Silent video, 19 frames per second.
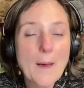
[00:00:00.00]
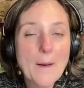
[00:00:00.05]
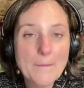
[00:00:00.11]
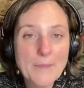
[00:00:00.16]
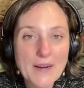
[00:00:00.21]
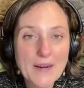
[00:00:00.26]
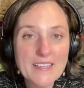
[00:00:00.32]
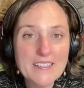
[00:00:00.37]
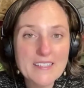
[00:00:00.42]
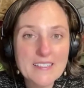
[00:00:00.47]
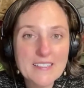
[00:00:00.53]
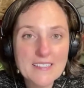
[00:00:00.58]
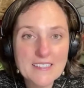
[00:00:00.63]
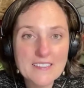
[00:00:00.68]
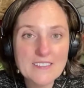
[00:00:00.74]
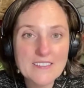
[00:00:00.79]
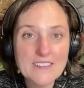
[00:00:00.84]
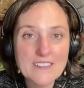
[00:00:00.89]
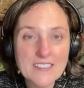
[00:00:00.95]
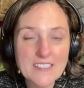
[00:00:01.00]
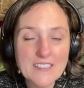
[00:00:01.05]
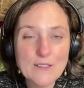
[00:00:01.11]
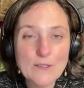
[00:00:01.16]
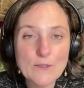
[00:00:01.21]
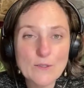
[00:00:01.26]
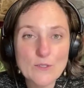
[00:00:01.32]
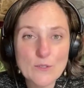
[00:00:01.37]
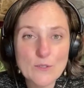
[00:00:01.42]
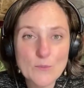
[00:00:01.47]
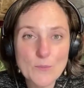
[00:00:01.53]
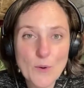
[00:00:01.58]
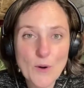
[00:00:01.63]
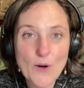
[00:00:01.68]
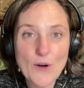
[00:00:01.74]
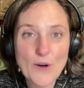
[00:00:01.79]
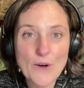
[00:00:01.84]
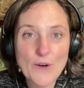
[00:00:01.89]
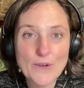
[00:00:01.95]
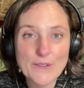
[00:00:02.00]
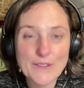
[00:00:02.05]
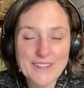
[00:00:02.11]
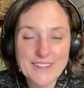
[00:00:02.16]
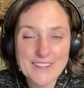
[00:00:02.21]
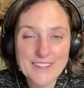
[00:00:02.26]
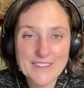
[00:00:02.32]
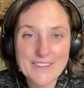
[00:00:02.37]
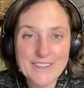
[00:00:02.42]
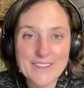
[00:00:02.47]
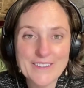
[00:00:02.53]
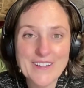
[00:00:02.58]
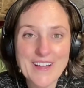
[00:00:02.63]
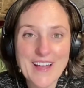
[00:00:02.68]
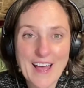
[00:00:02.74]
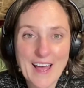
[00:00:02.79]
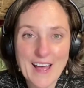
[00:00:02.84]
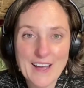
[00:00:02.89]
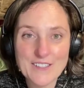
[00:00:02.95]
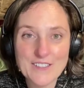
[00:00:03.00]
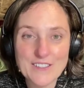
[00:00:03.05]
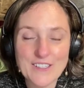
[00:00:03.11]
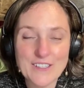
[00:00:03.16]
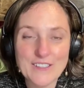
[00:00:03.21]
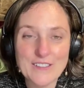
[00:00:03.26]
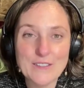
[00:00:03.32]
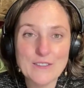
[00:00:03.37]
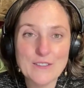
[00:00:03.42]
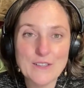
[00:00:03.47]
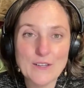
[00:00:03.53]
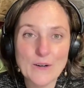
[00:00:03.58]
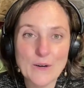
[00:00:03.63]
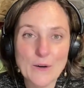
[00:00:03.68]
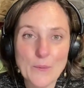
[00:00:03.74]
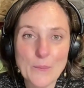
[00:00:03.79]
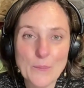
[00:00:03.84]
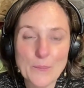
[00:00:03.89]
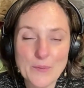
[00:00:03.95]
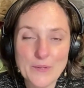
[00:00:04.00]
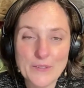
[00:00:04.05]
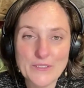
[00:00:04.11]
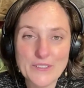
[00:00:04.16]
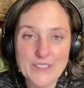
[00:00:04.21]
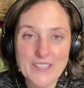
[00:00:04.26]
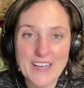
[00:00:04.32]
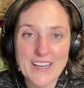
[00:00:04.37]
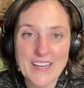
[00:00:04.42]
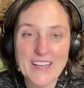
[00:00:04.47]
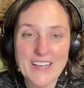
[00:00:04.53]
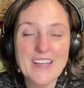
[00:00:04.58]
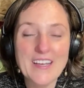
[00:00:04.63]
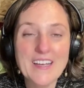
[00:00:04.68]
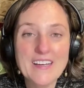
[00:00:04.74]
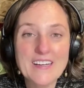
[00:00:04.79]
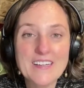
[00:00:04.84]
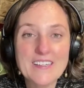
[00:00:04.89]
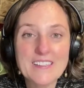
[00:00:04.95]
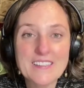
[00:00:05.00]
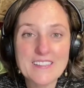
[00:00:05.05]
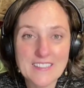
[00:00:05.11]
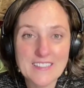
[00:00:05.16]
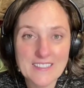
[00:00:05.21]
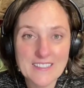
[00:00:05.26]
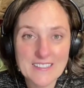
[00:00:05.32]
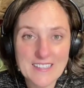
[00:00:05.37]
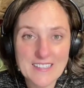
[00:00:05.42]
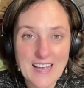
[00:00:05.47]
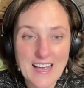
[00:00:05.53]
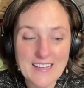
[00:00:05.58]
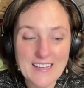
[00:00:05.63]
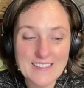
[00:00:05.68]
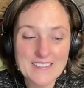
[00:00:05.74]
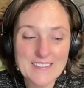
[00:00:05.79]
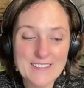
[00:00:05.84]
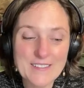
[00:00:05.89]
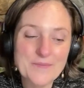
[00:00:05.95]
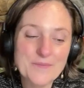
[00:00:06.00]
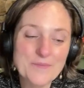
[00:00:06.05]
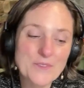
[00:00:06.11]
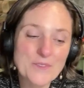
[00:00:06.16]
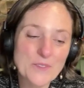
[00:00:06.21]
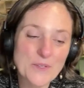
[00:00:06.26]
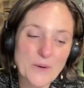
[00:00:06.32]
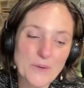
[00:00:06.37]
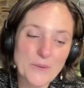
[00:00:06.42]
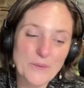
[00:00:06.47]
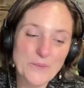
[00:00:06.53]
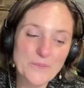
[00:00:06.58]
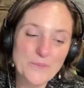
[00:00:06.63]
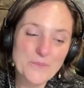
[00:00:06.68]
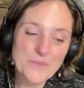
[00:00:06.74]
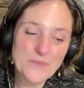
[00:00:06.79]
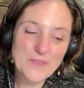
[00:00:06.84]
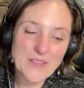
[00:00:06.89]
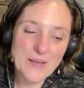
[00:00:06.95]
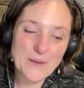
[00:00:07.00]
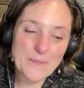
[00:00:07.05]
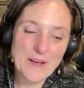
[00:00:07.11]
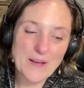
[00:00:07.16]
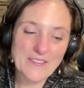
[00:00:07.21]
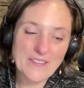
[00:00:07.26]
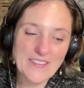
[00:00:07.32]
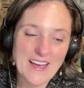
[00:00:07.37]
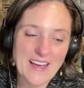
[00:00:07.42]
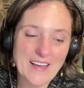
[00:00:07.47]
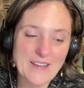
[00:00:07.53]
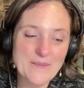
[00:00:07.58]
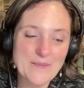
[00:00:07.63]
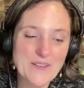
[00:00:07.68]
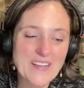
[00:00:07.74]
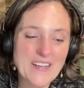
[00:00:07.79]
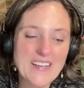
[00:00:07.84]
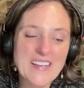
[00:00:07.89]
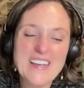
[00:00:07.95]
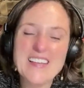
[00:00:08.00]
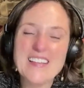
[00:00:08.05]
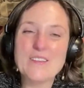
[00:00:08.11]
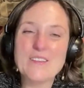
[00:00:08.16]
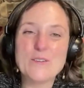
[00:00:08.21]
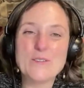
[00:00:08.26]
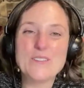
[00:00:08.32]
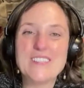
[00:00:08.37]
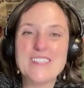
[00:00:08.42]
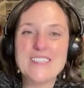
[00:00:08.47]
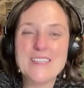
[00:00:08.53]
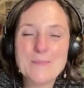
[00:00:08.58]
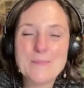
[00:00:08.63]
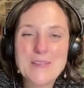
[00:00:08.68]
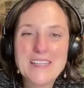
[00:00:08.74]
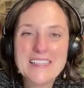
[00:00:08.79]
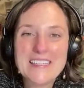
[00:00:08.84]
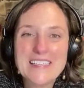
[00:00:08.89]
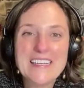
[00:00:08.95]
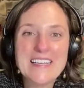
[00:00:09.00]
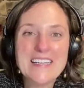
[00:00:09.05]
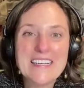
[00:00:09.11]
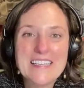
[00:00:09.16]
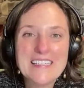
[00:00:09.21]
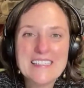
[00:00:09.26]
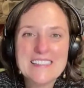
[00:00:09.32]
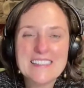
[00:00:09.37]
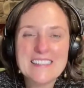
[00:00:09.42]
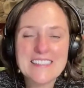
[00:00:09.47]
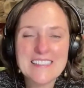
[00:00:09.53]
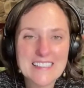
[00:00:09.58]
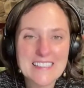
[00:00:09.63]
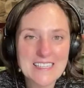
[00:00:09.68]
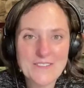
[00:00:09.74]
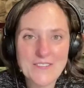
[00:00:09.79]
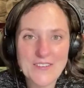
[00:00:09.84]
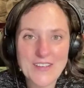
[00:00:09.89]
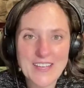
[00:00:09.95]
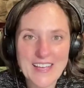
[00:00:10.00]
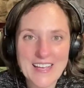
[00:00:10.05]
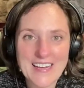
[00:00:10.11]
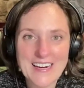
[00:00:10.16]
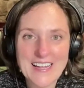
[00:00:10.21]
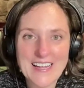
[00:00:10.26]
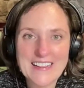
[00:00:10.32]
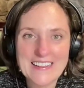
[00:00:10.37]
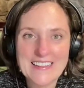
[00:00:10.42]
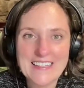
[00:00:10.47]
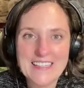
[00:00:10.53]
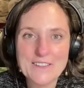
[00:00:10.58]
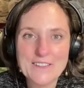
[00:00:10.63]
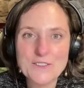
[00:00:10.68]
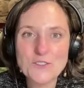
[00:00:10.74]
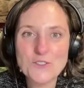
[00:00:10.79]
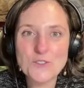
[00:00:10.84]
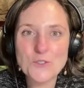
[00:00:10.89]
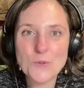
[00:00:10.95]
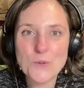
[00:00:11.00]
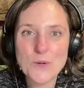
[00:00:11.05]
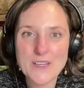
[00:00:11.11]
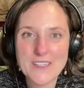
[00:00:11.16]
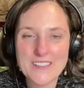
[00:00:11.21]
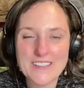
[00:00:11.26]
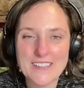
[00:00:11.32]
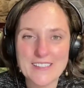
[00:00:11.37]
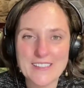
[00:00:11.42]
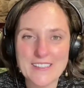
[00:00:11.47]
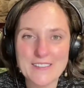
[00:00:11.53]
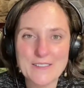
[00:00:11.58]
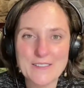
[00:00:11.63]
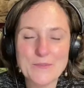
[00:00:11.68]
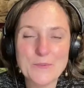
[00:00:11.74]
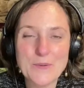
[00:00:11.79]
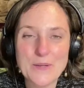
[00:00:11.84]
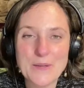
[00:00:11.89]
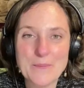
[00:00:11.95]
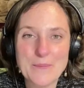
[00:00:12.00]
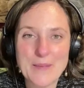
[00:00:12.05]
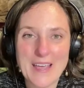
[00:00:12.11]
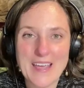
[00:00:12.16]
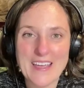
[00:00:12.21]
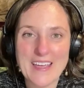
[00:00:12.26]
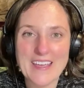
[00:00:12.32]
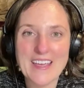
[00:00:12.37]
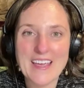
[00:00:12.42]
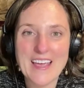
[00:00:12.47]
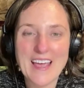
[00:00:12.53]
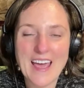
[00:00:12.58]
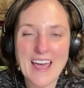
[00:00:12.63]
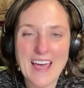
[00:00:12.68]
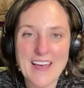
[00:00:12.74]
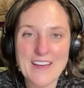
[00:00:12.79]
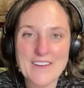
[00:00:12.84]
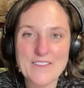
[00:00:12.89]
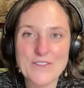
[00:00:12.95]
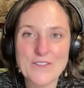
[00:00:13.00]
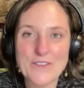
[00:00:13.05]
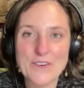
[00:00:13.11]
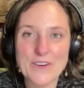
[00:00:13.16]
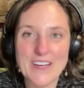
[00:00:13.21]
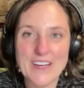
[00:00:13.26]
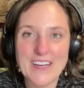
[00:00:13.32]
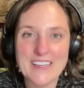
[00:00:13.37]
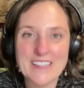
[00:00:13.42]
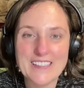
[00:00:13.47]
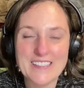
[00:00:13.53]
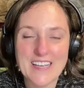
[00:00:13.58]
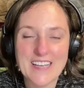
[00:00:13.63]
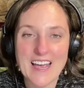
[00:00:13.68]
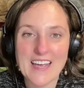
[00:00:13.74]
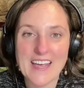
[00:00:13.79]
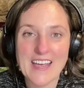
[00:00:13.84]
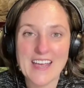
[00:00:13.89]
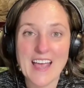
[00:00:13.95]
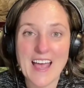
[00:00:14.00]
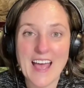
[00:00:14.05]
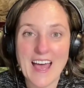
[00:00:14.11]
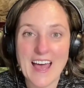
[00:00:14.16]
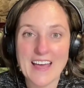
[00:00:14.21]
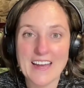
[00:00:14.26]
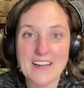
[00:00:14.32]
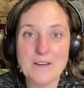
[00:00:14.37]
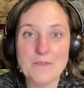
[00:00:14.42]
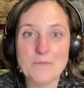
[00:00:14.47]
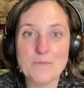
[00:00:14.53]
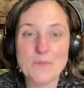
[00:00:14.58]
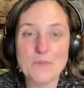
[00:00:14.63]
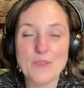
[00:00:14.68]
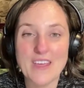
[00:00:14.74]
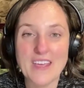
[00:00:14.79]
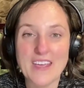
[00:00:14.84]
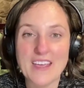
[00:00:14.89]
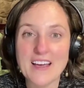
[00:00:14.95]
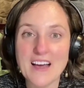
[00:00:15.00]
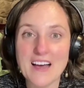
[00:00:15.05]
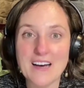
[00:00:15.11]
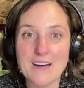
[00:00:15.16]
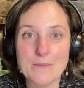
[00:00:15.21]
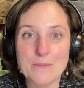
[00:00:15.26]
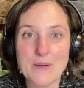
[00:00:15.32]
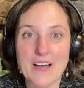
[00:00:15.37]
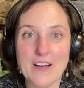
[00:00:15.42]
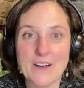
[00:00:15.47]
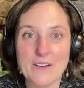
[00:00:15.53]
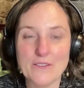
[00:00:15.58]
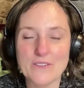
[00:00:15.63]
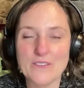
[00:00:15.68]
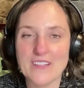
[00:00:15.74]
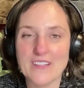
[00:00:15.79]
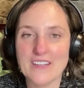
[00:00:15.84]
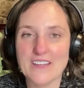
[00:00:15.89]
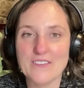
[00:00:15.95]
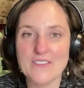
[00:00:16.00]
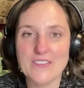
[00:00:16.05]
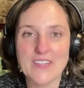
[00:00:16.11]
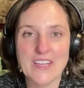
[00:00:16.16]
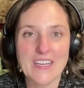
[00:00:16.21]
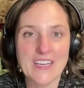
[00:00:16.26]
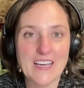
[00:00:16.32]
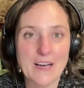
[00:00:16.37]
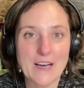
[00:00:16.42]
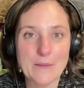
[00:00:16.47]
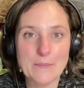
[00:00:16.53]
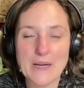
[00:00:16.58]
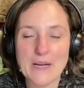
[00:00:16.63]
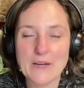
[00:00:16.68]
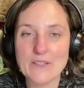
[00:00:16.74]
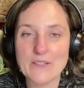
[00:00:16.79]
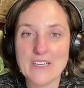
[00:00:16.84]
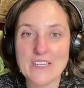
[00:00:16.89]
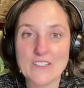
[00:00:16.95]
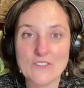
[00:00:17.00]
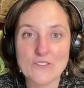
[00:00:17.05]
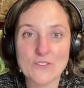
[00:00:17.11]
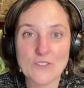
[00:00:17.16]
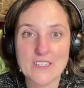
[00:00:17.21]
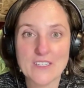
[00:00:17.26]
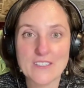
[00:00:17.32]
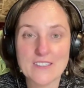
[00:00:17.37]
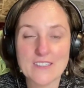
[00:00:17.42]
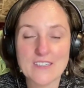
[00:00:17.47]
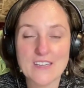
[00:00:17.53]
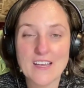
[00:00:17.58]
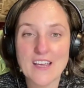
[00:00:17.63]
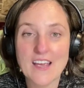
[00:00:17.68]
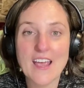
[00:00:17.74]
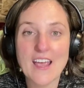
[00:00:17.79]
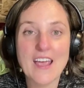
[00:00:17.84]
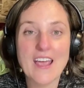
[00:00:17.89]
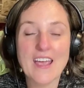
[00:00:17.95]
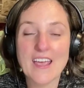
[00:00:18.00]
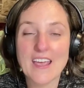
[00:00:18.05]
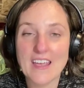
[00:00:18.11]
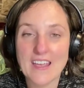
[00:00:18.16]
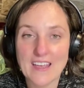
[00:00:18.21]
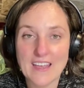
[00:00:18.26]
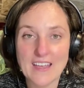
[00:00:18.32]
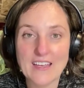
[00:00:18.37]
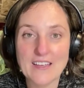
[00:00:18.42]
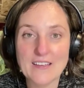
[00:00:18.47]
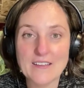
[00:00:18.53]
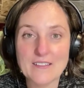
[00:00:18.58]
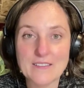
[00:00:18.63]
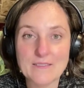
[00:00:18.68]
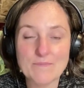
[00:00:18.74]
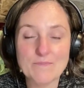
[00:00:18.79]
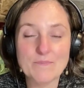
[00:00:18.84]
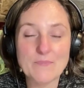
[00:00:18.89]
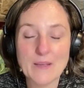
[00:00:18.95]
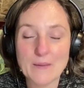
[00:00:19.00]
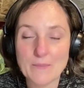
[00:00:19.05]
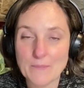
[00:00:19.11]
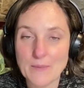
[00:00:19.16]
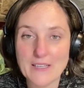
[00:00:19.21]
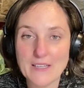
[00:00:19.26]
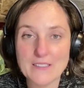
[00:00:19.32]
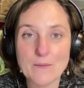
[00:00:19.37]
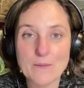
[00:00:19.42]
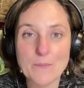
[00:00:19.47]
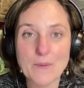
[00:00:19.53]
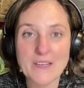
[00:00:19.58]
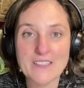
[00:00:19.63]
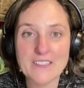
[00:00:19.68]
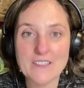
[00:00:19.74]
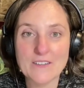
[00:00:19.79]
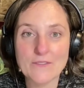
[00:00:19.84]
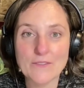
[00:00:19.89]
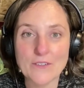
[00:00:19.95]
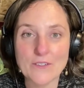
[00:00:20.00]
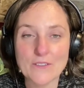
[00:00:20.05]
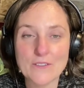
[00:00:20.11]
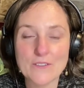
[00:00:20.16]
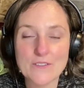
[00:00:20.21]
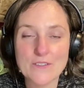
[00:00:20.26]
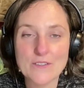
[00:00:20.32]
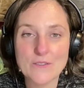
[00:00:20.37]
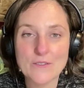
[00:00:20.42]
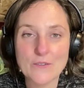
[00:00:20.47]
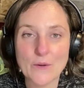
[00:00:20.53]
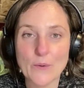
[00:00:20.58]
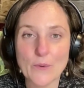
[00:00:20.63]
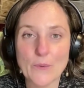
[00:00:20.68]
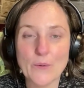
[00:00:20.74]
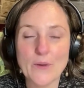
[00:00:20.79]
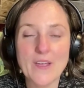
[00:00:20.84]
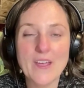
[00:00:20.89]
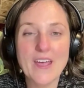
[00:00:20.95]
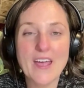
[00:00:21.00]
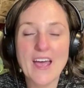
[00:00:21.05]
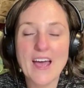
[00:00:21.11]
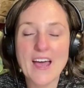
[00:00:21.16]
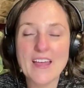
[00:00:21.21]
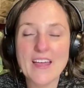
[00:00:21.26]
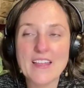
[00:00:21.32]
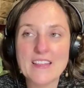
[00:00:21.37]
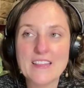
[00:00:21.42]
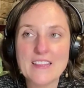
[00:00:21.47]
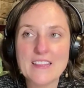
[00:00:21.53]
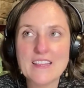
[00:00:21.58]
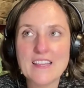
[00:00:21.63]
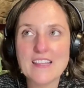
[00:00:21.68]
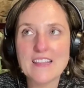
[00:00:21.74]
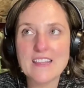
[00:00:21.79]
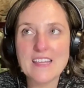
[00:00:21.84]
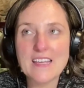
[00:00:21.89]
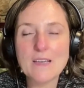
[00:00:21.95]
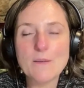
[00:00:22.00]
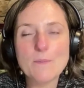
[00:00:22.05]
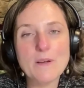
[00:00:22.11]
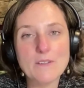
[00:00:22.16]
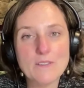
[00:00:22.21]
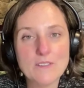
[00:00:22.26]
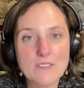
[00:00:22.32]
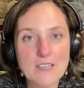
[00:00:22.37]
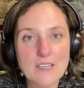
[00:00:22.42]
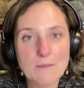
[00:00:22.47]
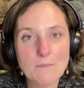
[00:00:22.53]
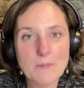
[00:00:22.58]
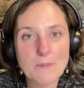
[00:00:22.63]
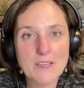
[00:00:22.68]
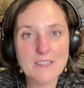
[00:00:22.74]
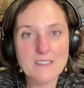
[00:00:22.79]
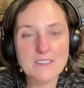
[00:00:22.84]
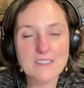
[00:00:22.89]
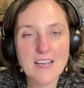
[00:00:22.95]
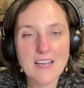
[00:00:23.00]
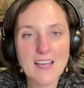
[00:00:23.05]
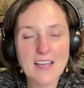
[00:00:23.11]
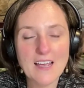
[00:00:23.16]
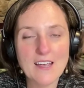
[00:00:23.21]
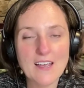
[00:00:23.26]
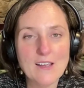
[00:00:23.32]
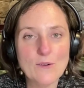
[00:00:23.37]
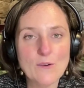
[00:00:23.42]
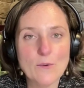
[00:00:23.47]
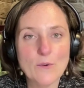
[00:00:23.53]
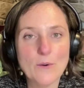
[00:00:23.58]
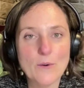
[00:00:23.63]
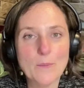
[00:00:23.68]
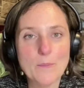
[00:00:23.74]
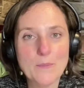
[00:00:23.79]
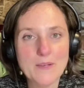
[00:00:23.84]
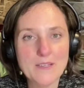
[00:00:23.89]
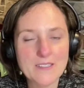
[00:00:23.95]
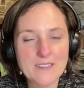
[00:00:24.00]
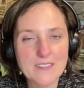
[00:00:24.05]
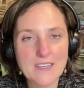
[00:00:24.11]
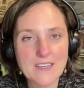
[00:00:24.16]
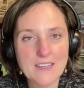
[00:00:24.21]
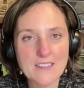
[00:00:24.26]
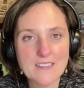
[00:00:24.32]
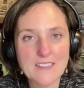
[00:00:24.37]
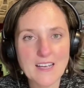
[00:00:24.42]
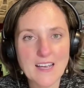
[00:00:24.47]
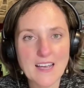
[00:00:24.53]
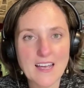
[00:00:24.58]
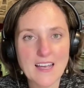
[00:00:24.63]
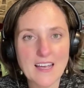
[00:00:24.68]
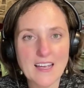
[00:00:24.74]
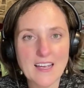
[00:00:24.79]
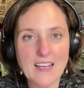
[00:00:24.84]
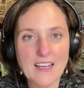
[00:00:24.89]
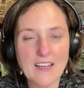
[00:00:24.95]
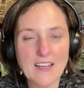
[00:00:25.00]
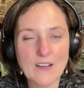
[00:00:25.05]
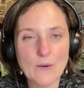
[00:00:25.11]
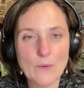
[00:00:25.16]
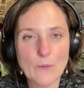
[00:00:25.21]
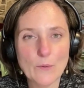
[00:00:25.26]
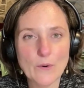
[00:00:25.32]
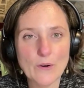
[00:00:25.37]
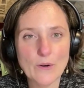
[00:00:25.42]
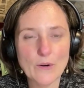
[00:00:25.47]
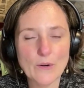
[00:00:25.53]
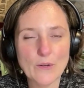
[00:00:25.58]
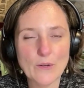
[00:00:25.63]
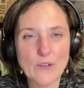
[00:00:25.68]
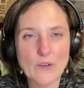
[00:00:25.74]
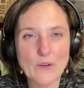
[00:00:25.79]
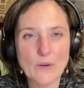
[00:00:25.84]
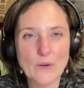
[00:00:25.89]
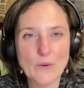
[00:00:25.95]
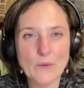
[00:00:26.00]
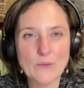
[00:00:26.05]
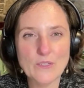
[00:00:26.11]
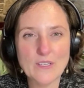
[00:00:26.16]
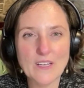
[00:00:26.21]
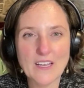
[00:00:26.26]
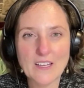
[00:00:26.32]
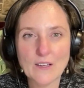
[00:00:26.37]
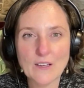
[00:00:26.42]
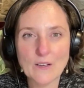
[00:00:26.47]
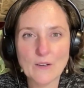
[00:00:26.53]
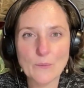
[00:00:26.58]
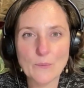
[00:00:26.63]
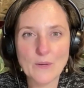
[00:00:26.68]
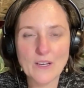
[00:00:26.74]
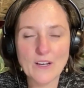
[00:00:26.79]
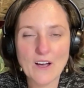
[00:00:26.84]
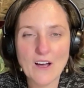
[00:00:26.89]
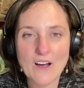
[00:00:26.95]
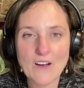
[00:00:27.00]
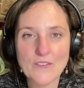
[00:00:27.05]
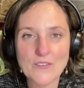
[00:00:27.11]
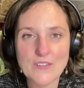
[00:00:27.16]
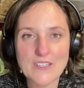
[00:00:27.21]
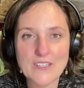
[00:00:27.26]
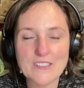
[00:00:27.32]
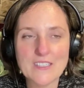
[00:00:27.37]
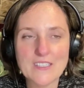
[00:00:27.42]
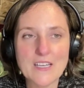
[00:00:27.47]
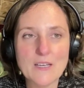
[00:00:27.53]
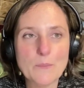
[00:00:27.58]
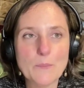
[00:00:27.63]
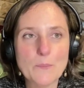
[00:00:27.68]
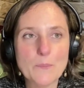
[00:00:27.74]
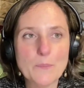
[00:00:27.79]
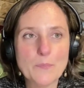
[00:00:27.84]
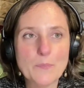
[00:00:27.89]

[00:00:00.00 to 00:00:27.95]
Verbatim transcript: But I still did those small little actions that are building success. So think about that. Those seemingly insignificant little choices we make every day add up. They compound. Think of like compound interest. It it makes a big difference. So the thing about skipping a day or missing a day or you know taking a week off is it